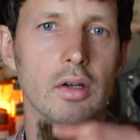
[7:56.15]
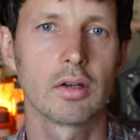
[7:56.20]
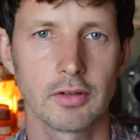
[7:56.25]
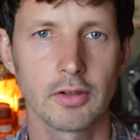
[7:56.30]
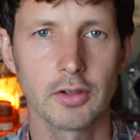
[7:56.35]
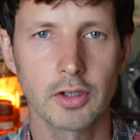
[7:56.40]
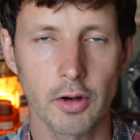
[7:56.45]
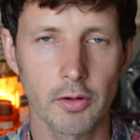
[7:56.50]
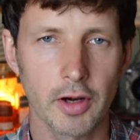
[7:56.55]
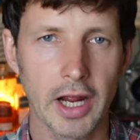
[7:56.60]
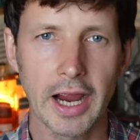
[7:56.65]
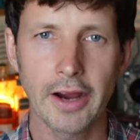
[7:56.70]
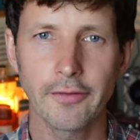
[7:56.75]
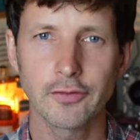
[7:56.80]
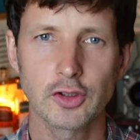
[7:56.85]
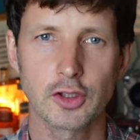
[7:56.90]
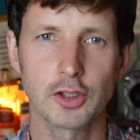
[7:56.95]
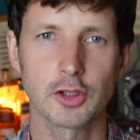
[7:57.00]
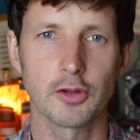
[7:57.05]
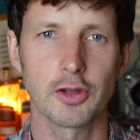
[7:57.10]
You don't have
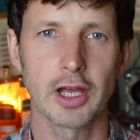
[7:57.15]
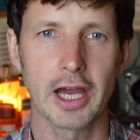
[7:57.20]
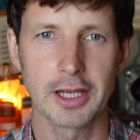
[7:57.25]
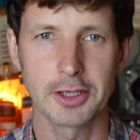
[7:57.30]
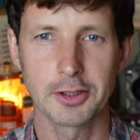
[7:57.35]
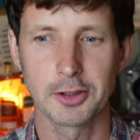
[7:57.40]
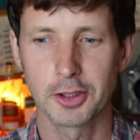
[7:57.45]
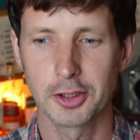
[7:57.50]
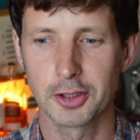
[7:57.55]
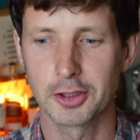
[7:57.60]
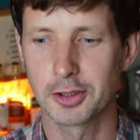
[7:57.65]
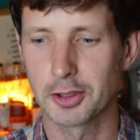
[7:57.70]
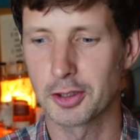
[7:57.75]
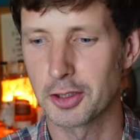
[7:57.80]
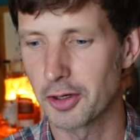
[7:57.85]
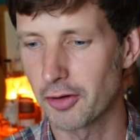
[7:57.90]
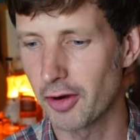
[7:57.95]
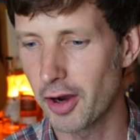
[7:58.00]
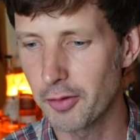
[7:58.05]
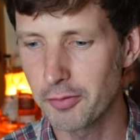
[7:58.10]
to do that, you could do
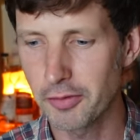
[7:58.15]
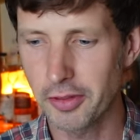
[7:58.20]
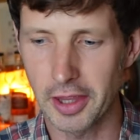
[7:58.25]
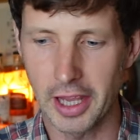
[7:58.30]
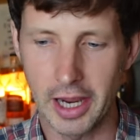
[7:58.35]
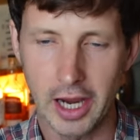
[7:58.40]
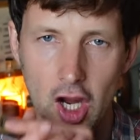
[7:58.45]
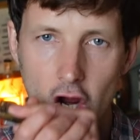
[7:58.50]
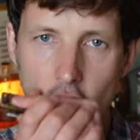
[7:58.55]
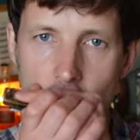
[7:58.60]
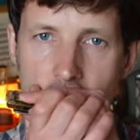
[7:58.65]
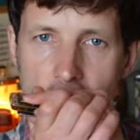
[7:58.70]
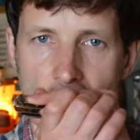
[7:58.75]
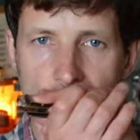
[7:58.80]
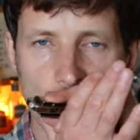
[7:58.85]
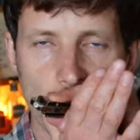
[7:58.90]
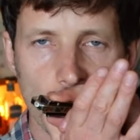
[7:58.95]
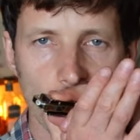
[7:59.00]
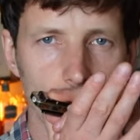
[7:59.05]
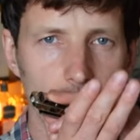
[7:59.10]
your own thing.
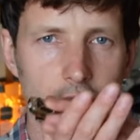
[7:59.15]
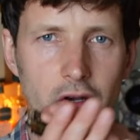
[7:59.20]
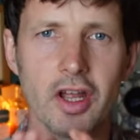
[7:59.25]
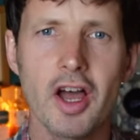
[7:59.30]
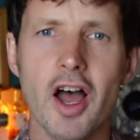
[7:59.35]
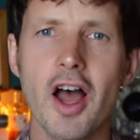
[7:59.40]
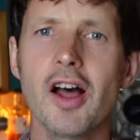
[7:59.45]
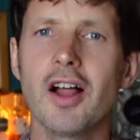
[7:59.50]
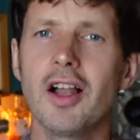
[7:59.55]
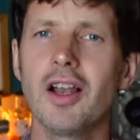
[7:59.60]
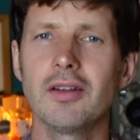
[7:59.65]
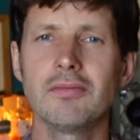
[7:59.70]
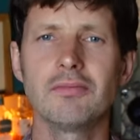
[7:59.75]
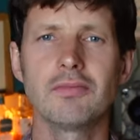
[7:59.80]
An early